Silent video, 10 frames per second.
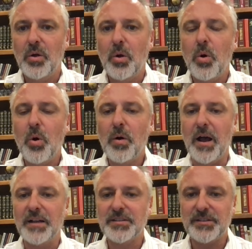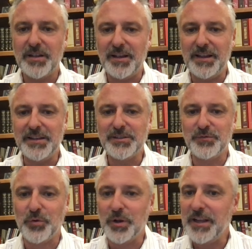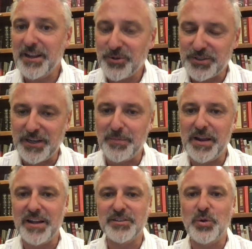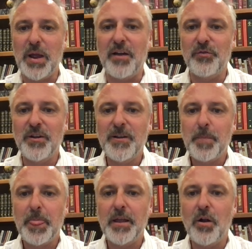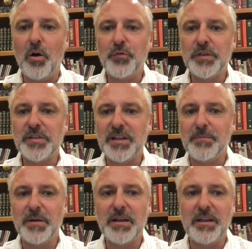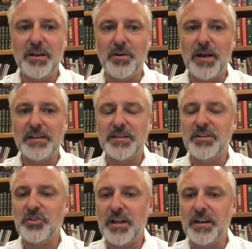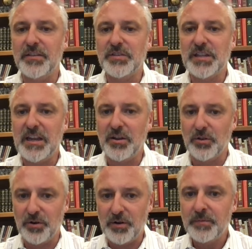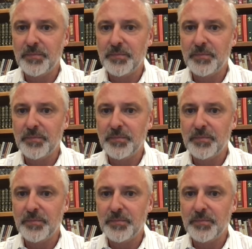Horos is really interesting because you have an alpha sigma here as a genitive singular.